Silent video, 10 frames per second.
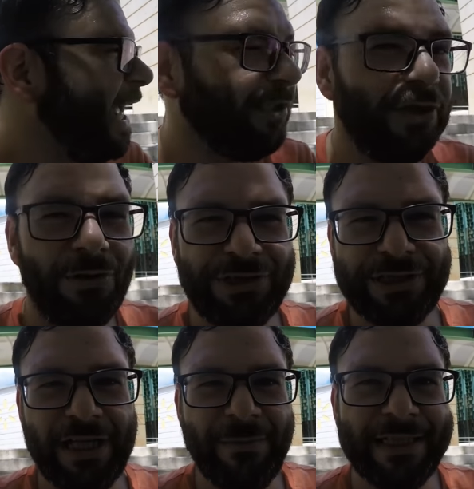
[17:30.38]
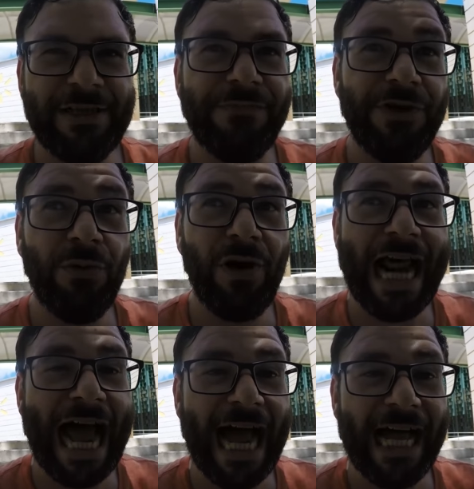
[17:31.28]
And so I was just telling myself, you know what?
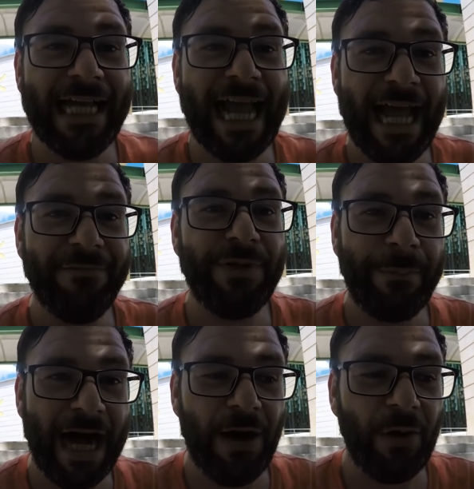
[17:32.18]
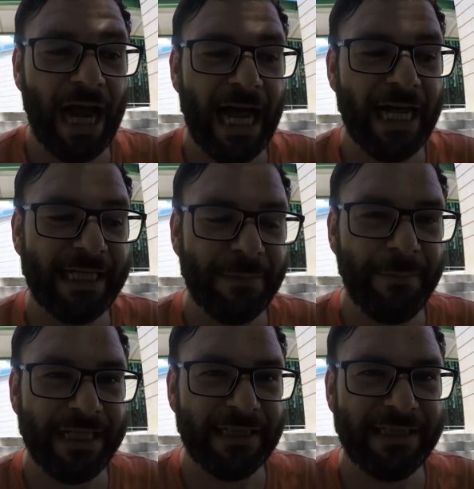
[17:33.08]
I have the power. I can
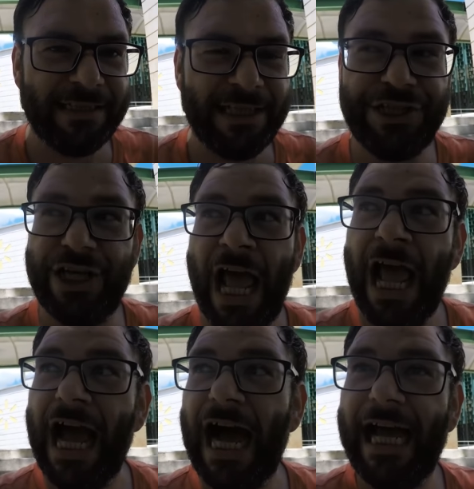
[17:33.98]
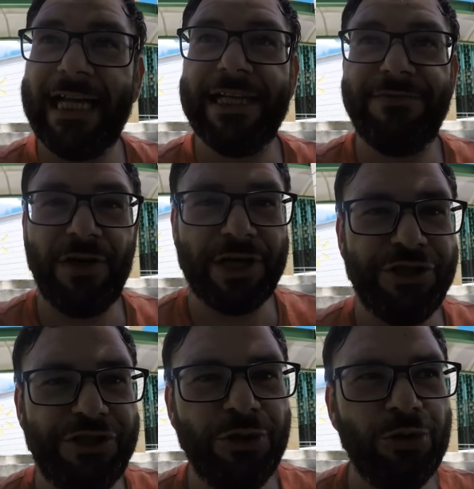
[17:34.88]
make the decision. I can fucking
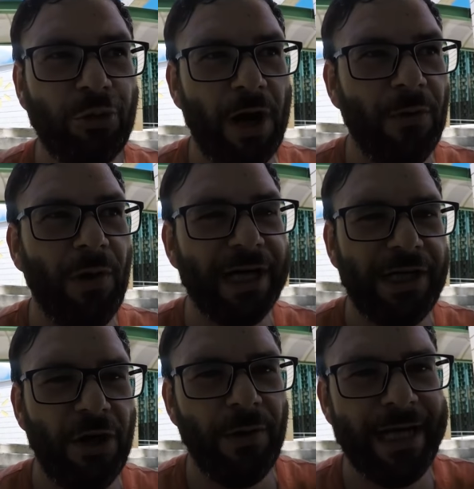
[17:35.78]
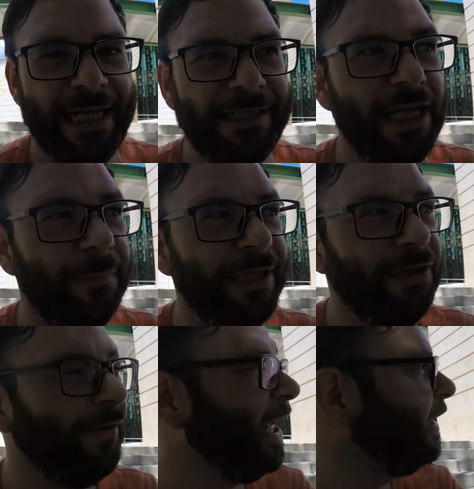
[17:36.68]
choose where I wanna go and end up and
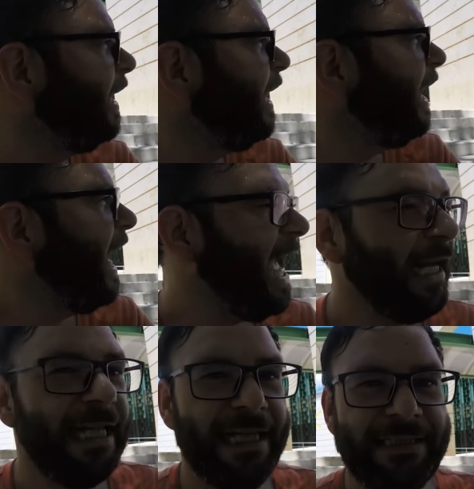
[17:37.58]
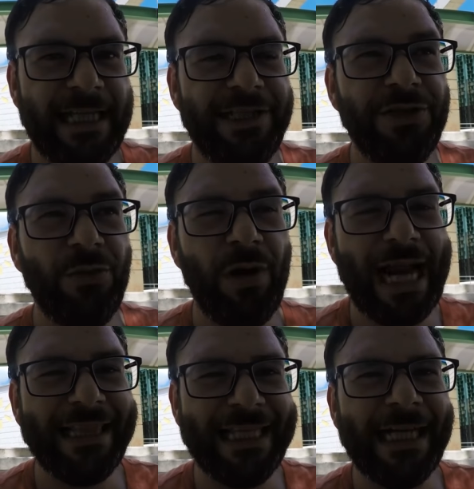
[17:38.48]
all that. And I said, you know what?
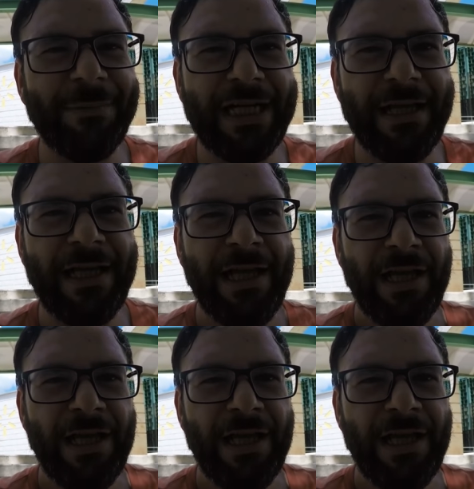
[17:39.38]
I think I'm gonna,